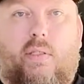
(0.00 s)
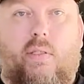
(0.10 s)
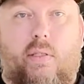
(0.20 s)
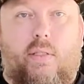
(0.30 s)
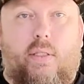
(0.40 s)

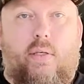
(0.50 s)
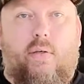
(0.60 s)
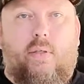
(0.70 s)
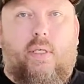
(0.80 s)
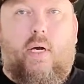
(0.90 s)
it's a
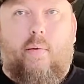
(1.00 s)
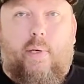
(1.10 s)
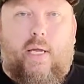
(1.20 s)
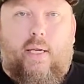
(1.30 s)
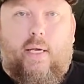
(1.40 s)
little
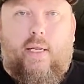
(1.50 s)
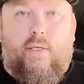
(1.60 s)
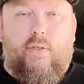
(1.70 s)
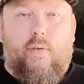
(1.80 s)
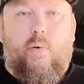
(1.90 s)
complicated to get
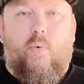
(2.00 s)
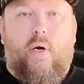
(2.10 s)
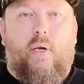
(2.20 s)
into, so I'm gonna walk you